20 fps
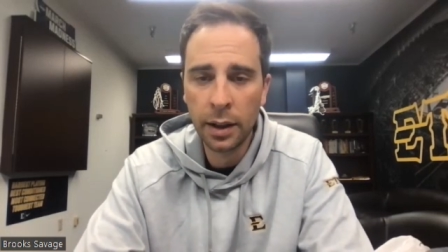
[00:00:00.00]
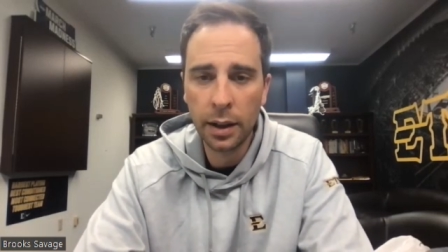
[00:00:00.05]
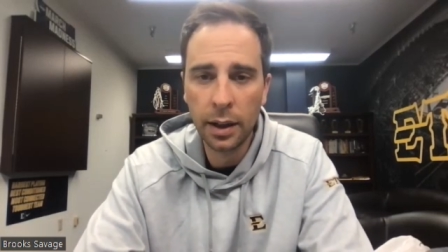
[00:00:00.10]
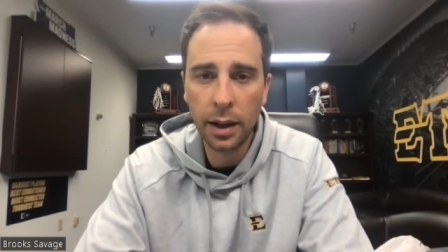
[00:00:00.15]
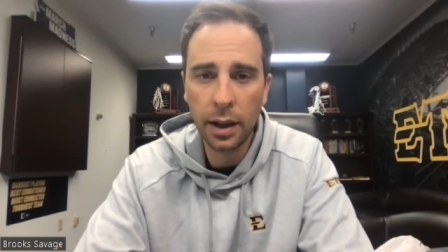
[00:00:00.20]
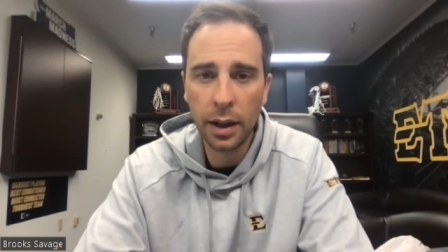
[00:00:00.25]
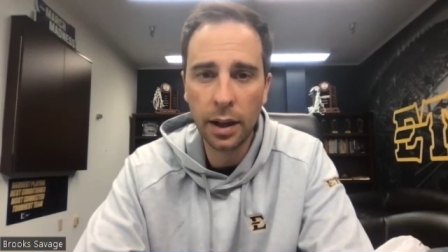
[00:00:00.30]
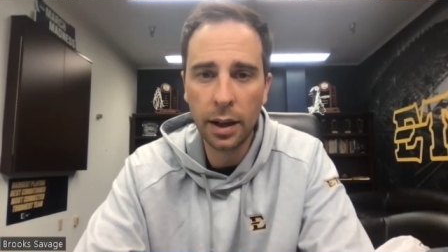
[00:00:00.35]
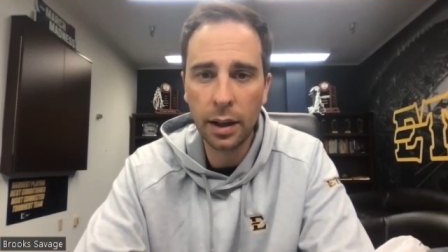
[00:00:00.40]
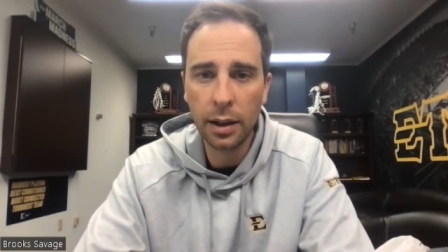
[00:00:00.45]

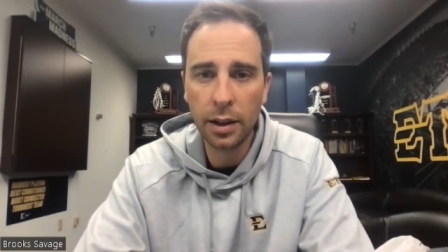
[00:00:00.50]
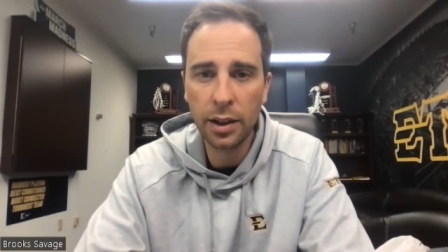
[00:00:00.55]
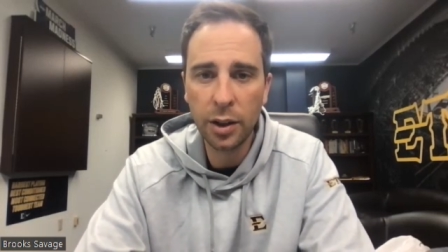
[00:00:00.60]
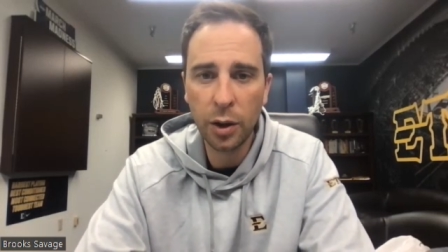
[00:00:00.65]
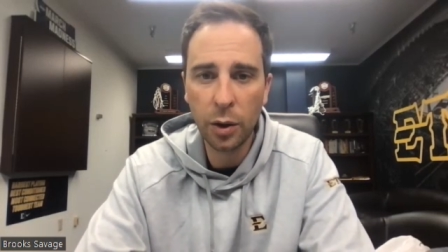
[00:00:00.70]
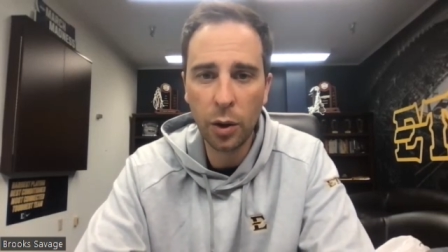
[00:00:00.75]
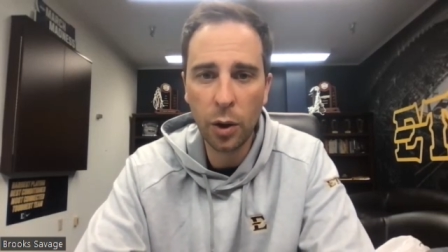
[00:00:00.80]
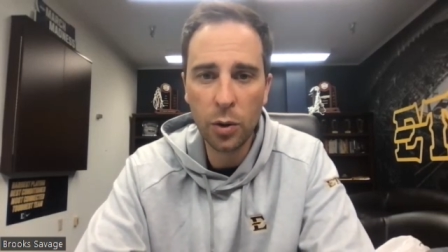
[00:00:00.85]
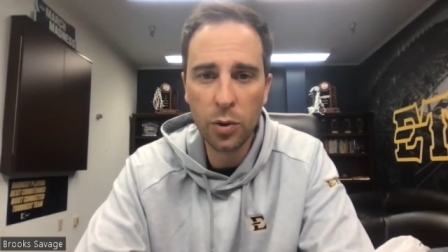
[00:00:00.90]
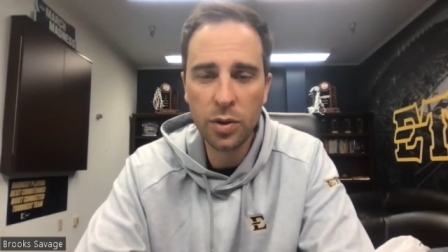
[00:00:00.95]
uh, you
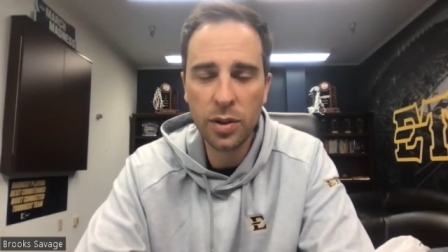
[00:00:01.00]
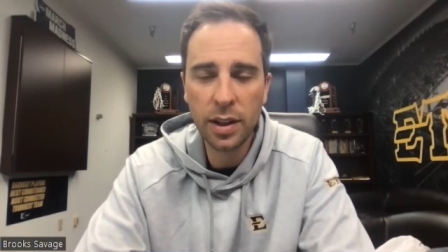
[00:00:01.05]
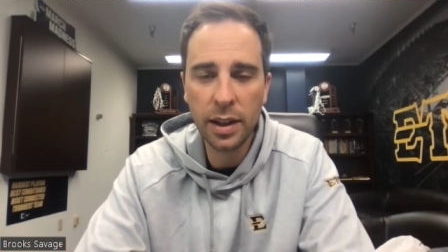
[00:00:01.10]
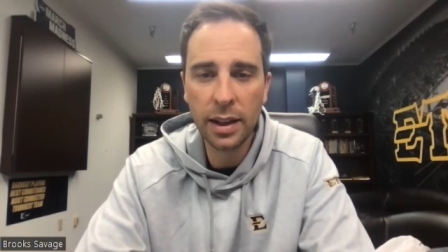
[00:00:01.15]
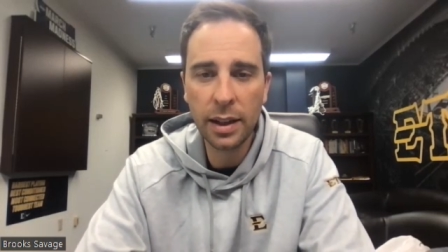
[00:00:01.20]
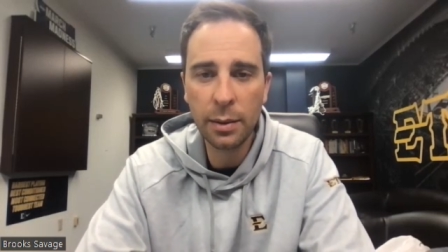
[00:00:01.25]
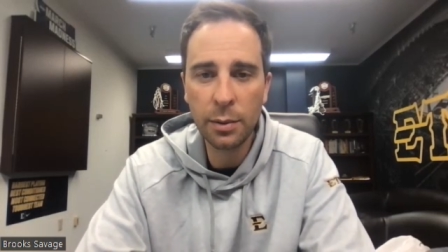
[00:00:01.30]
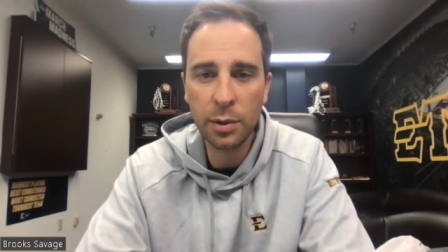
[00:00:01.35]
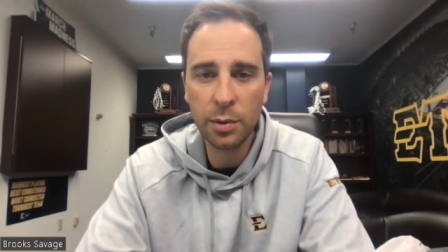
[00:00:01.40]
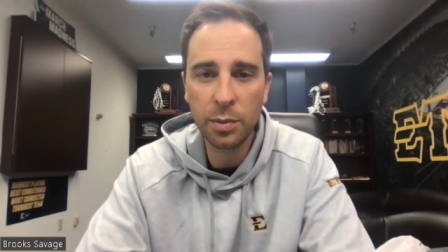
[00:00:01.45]
know those
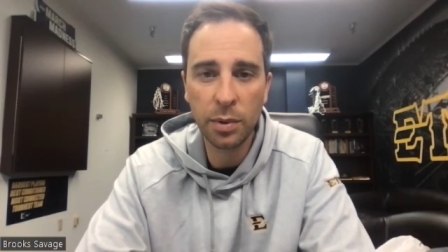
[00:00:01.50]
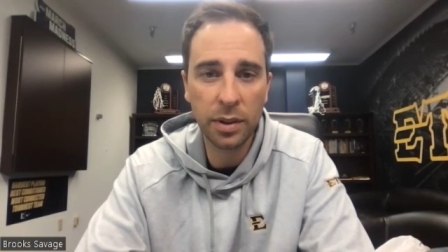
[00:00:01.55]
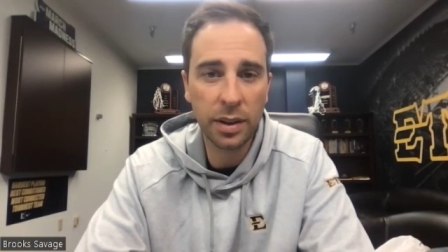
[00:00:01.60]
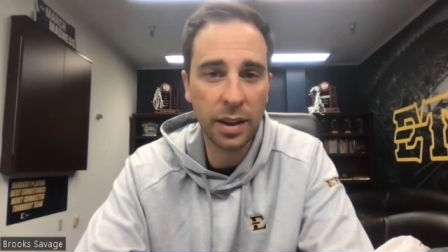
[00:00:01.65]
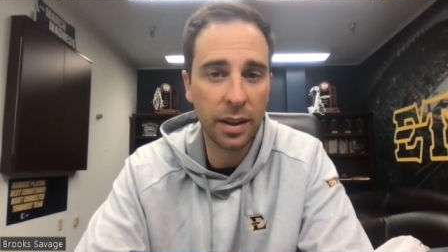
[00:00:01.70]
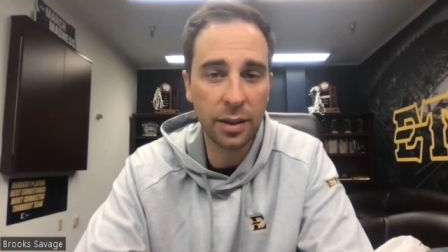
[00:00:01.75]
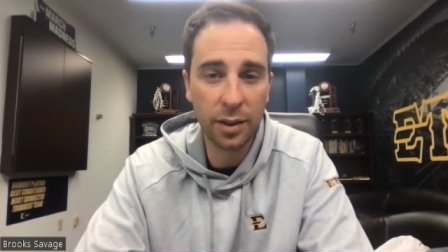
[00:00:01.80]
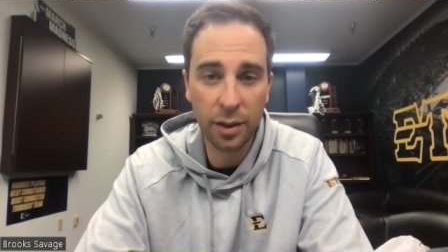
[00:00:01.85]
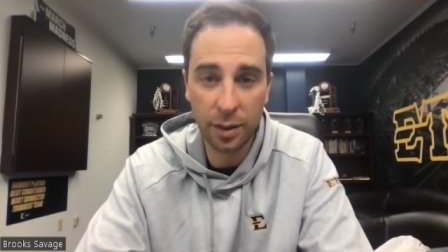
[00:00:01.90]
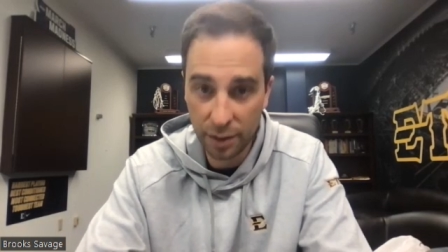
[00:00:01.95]
teams, but
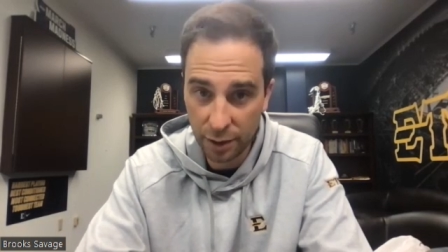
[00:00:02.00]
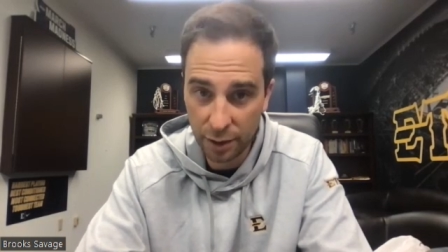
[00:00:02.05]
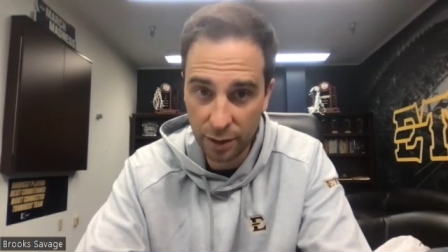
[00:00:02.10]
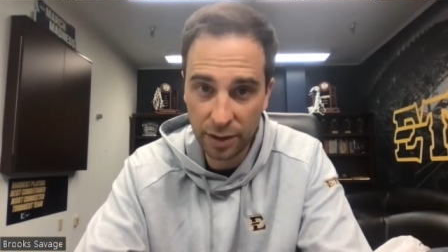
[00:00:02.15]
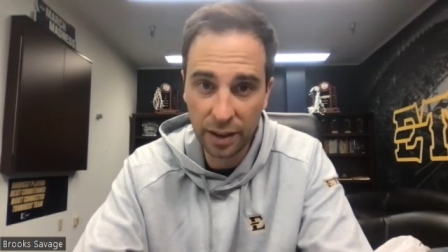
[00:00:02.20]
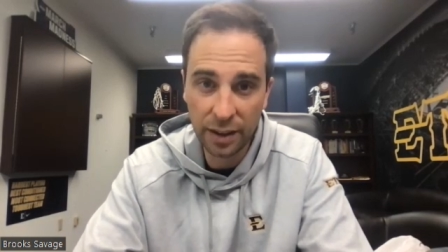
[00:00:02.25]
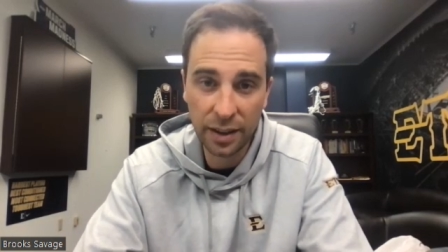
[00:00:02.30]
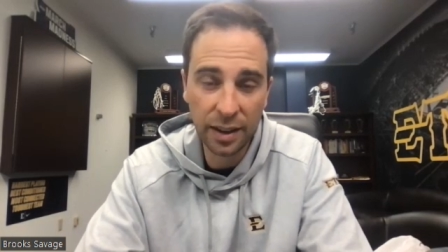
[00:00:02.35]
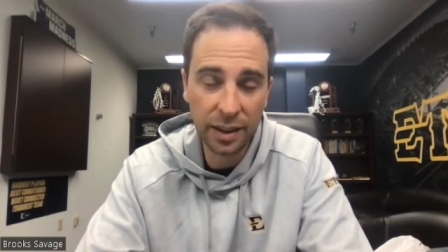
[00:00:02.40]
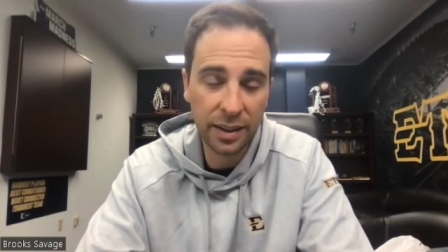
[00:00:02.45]
then
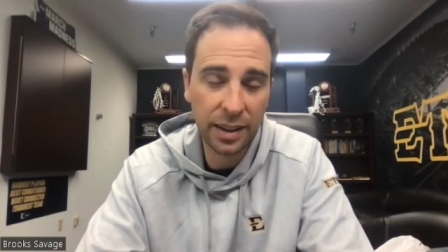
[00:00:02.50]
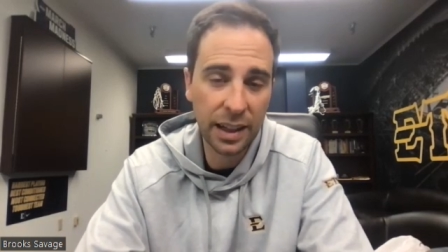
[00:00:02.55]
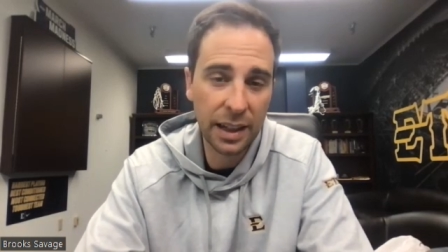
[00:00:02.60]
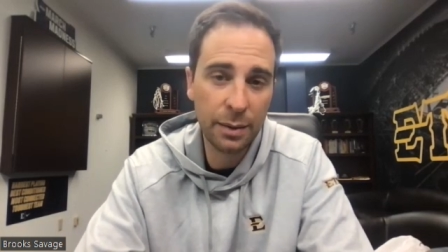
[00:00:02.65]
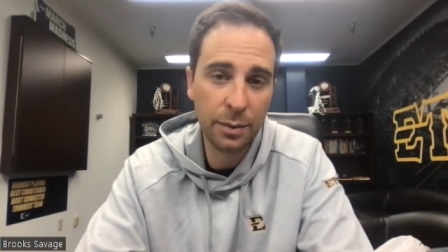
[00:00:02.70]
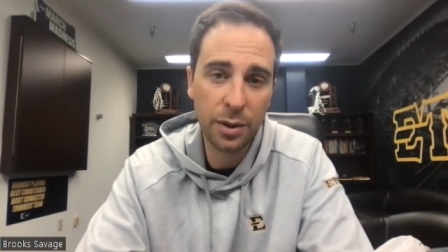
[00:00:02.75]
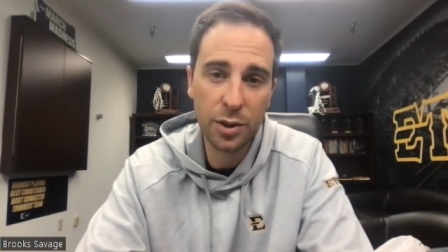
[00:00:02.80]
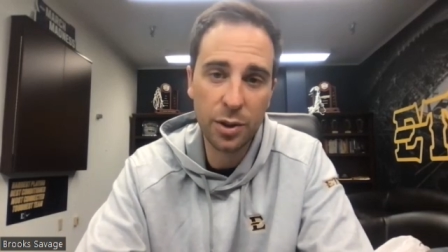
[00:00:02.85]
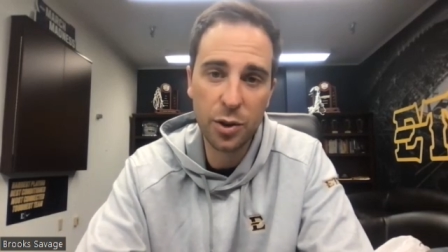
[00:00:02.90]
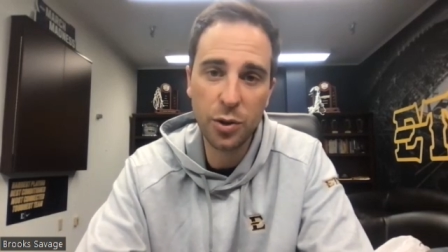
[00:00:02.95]
the, the
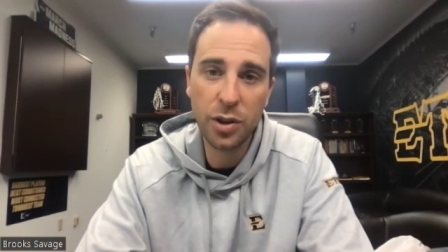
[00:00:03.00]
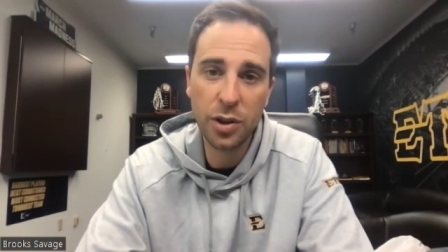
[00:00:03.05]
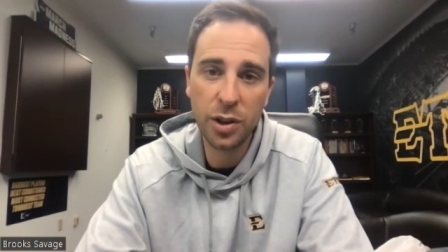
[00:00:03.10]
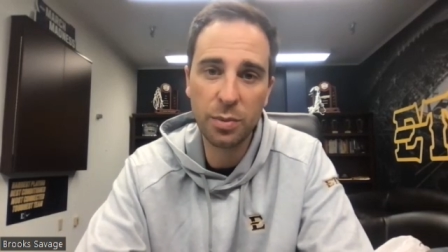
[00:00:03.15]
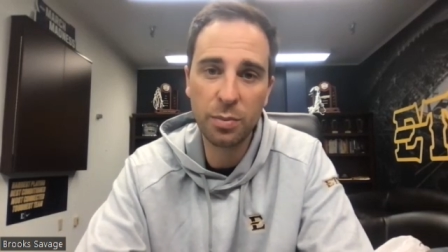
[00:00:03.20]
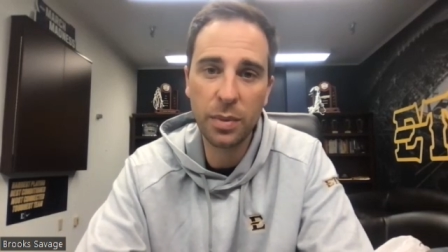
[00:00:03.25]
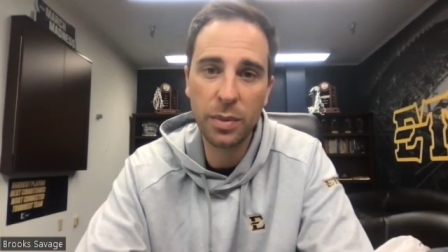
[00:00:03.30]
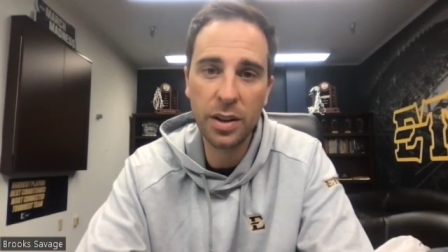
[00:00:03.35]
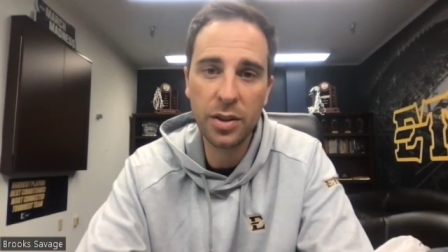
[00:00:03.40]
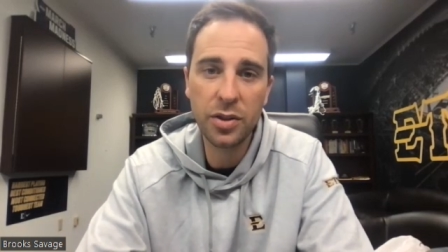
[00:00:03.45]
teams that you
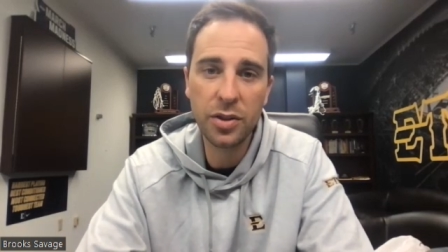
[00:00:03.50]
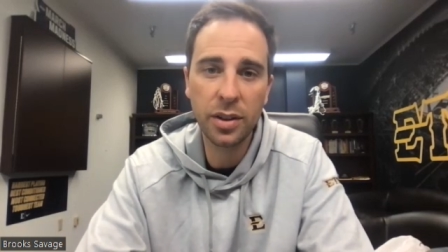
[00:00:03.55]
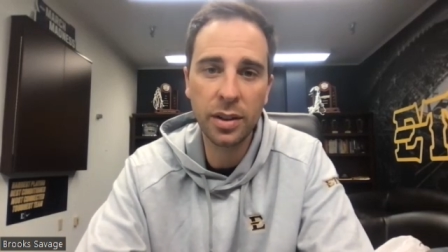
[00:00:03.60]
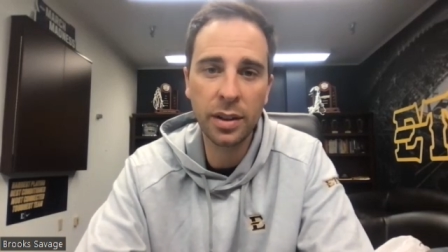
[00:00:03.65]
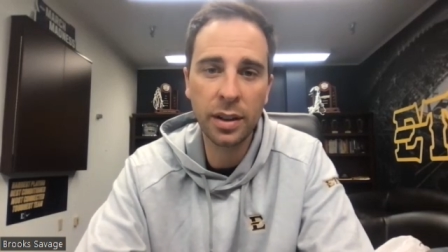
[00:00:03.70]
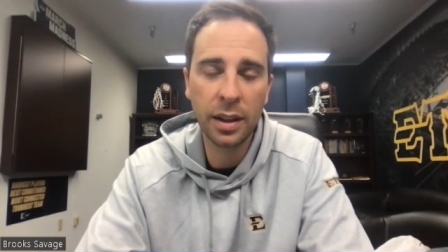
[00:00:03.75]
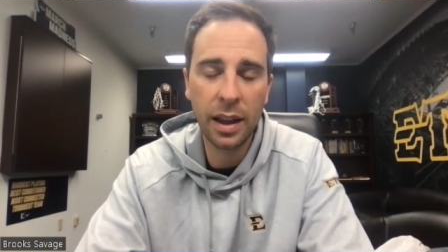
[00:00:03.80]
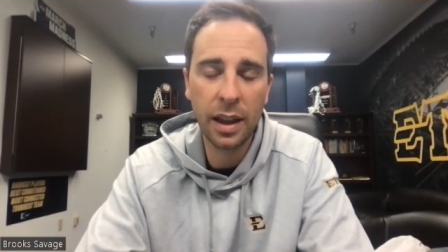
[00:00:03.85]
just mentioned,